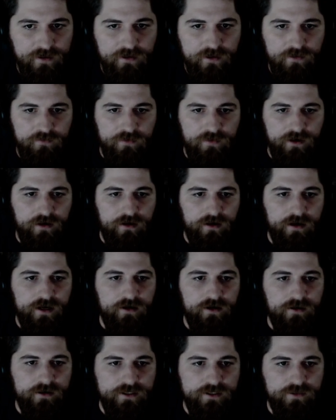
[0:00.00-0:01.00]
We're here
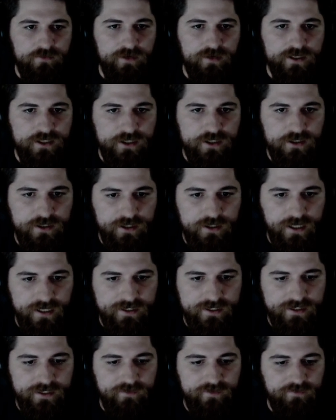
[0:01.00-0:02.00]
on
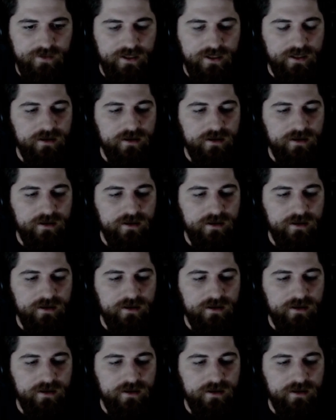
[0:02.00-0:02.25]
Twitch.tv.